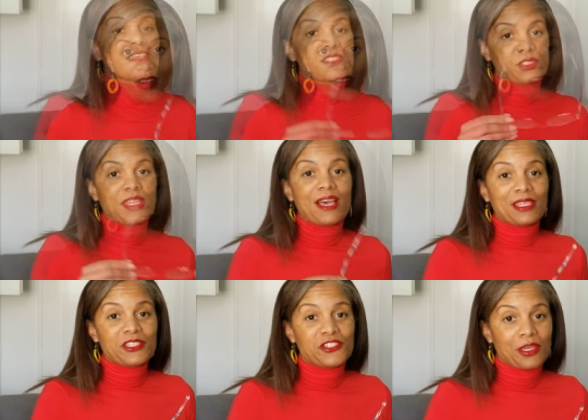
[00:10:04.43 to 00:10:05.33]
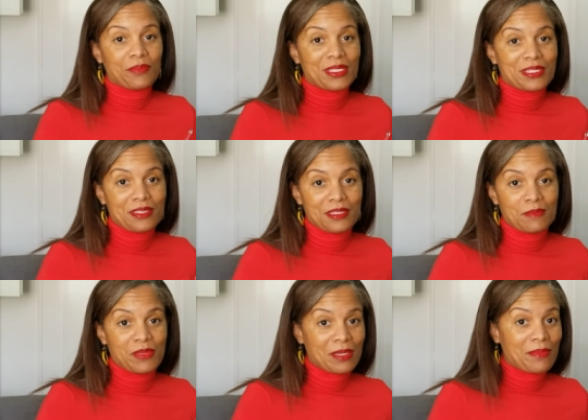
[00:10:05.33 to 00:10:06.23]
So now let's jump into this
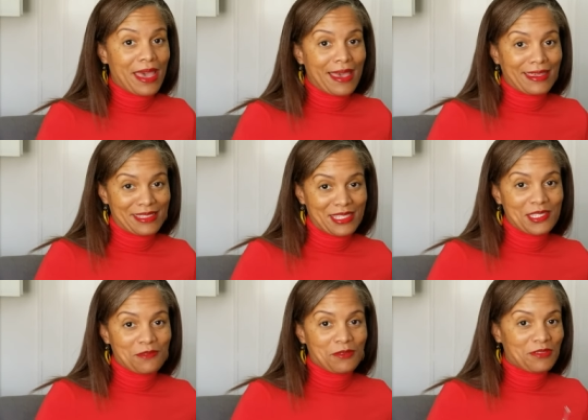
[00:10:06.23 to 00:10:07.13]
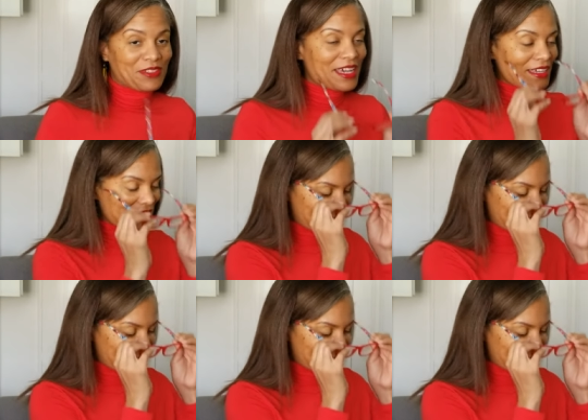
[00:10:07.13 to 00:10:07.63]
big bag and see what we've got.